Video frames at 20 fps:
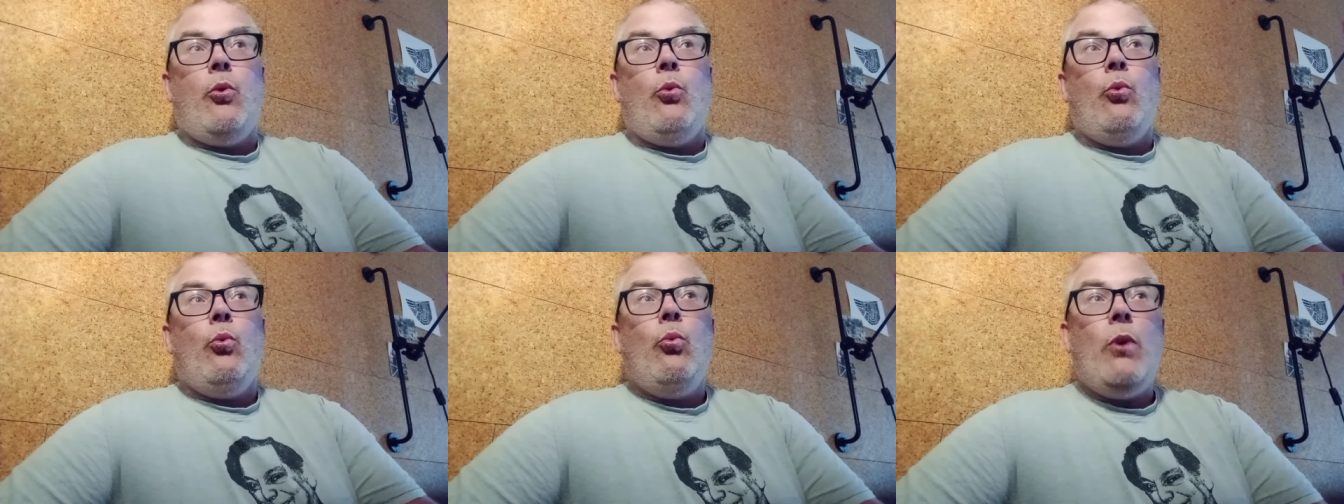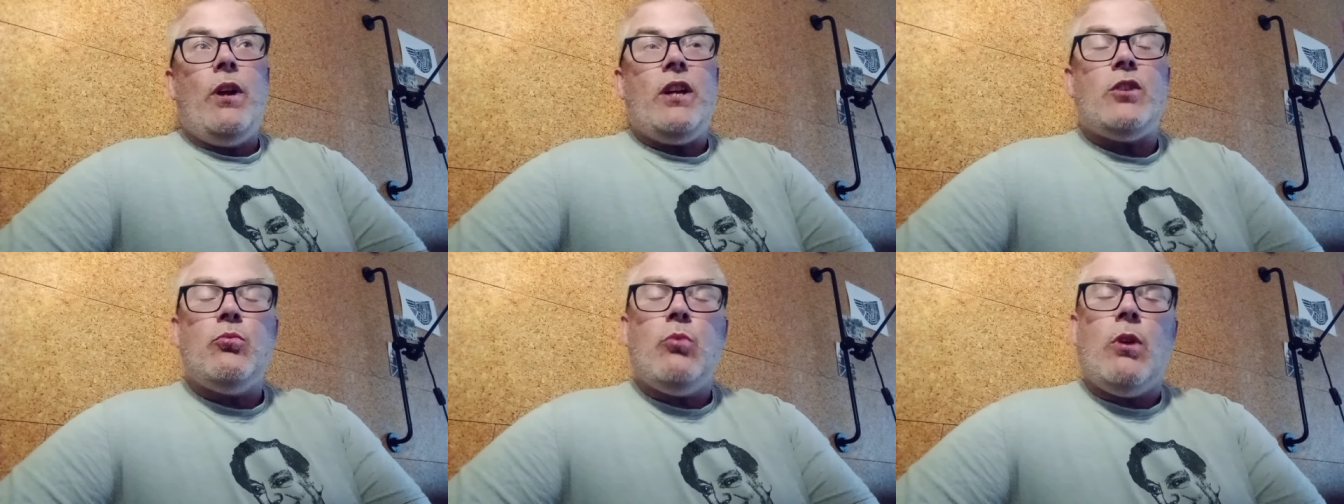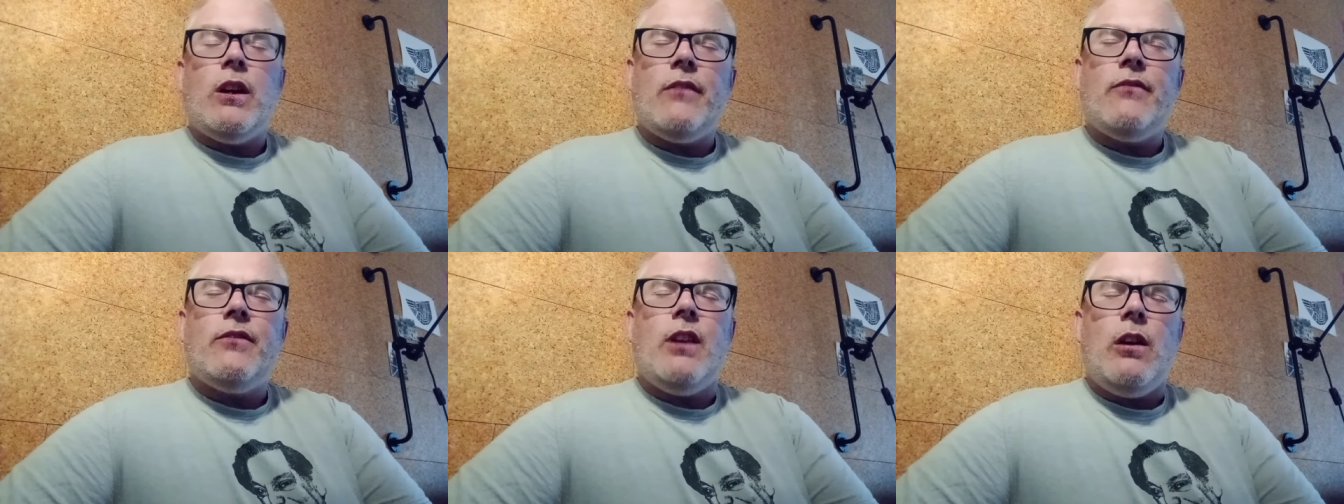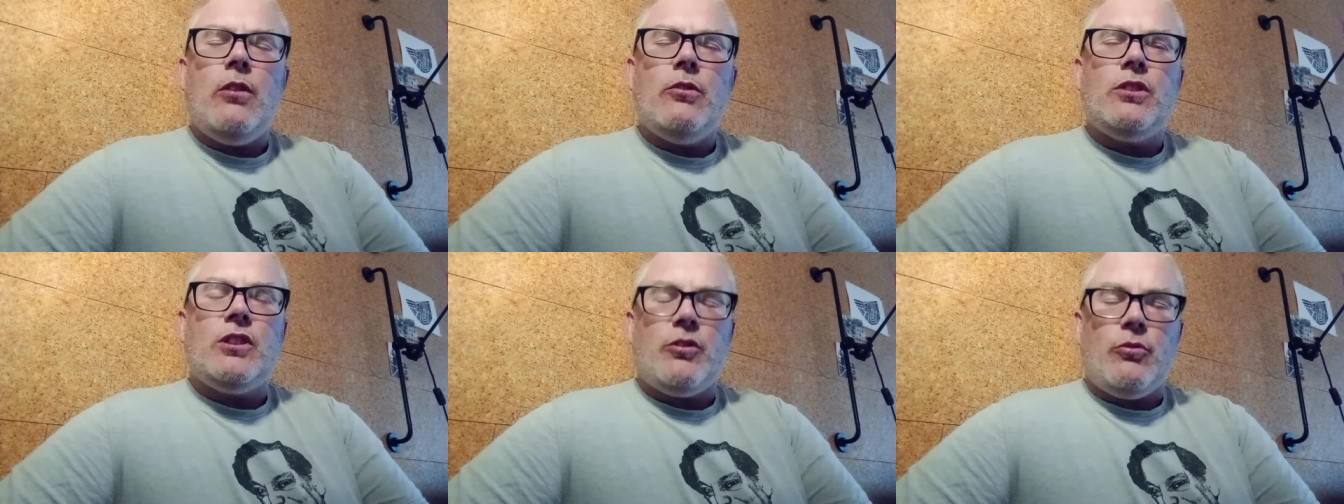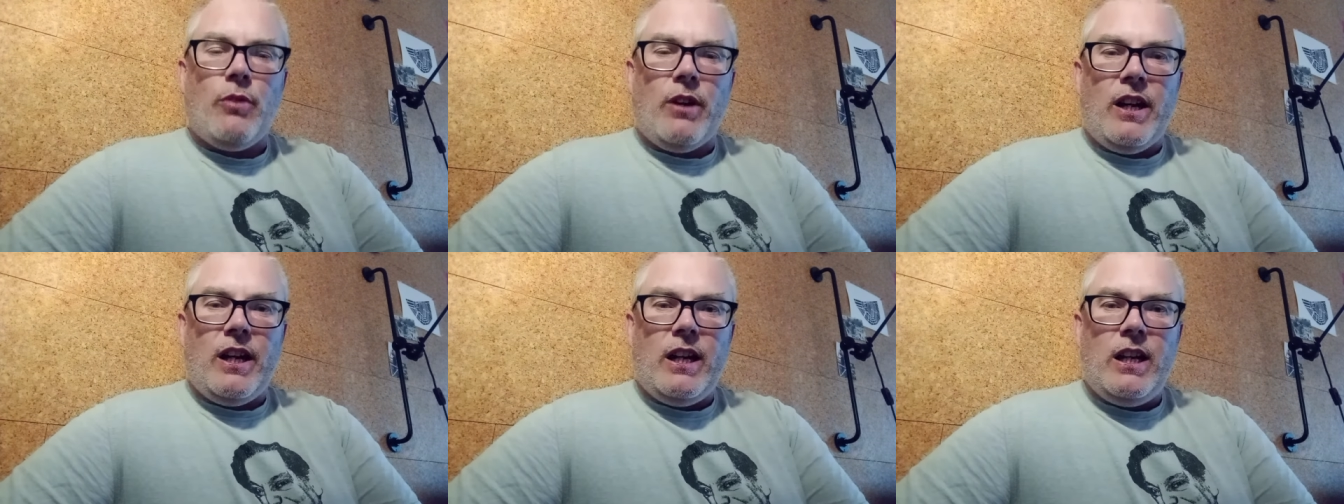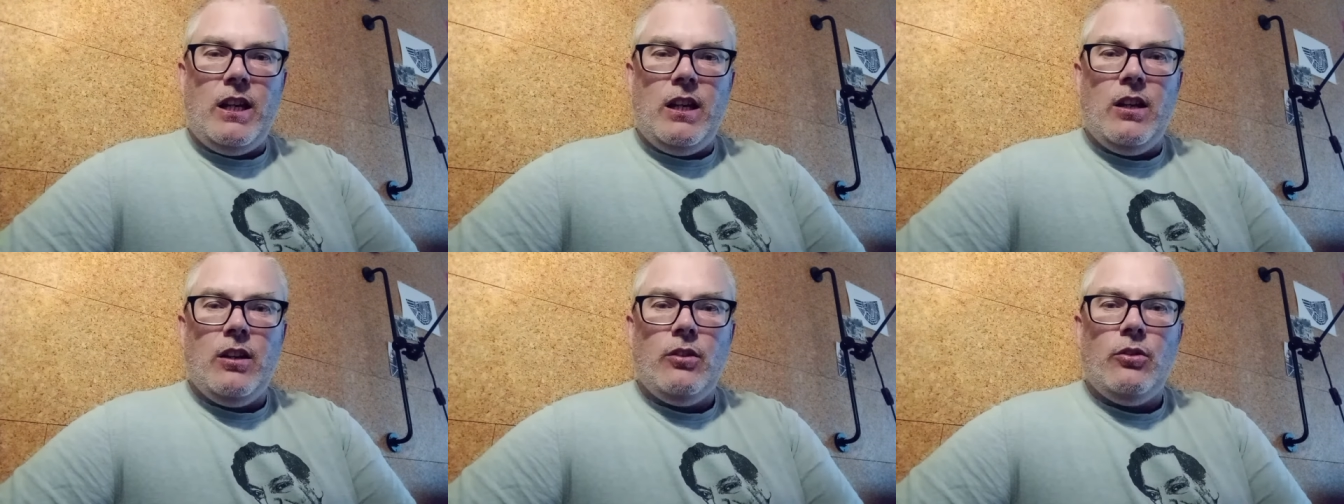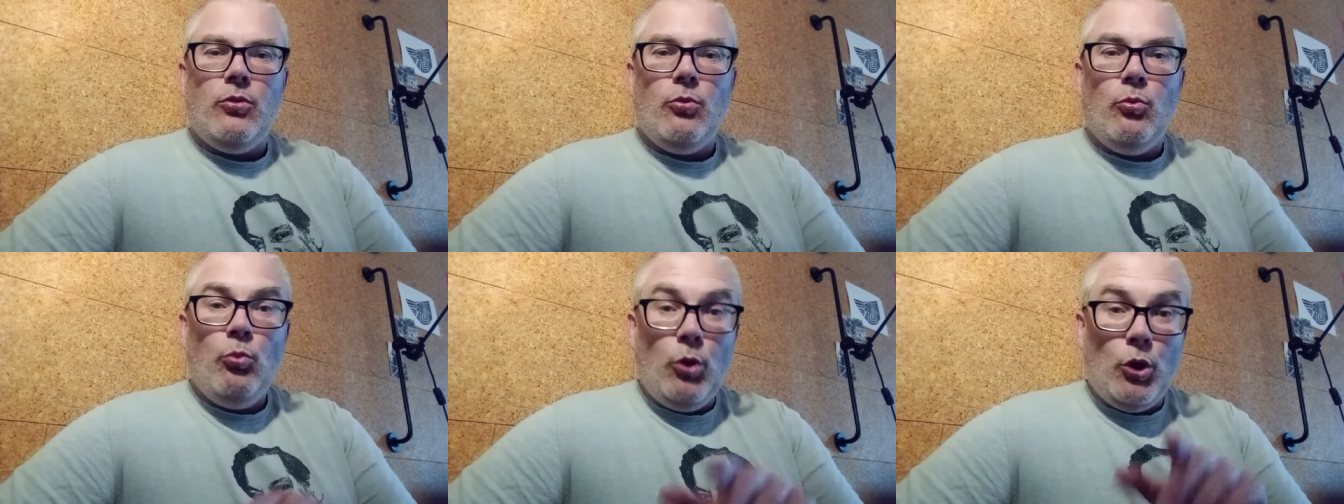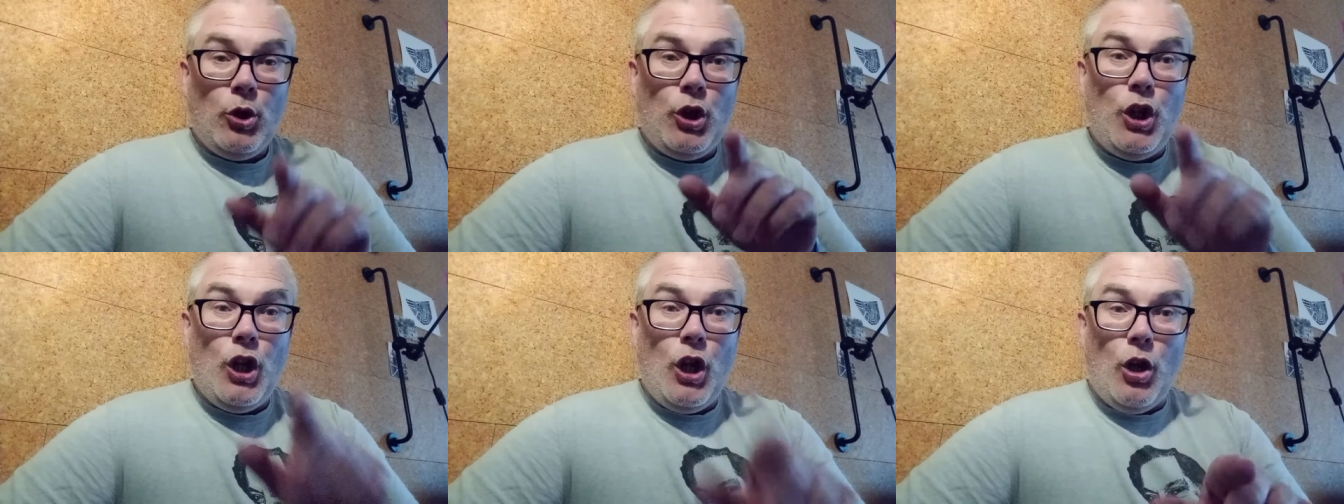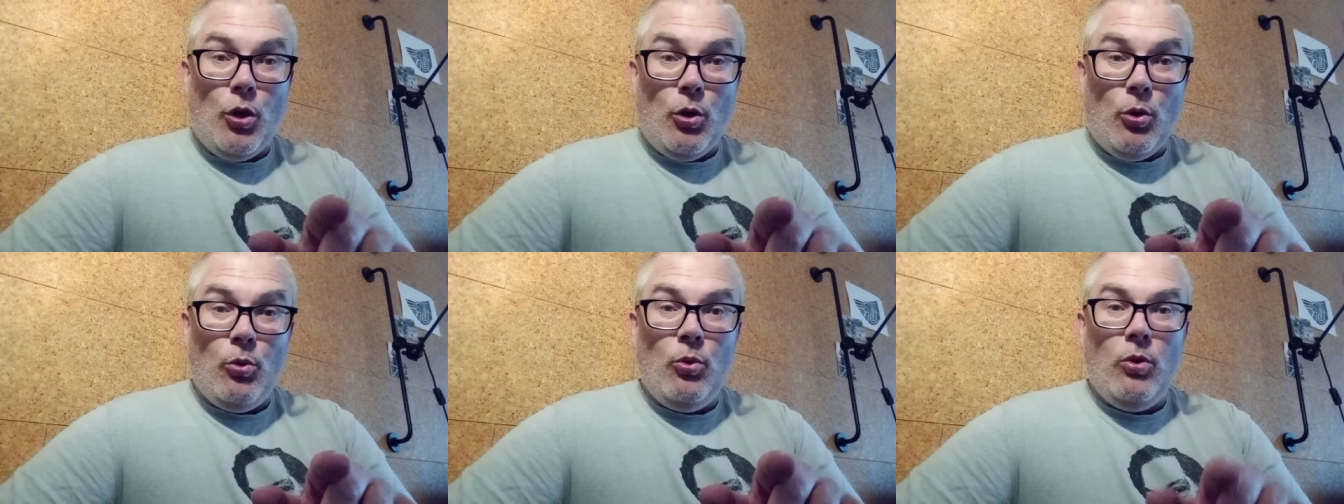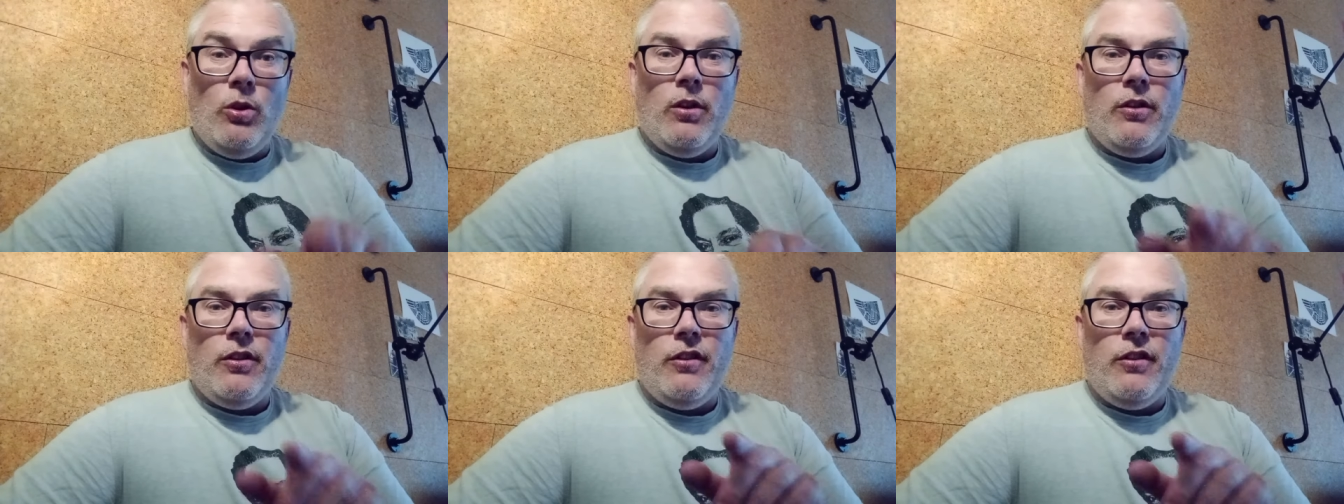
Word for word: which one of those three would you,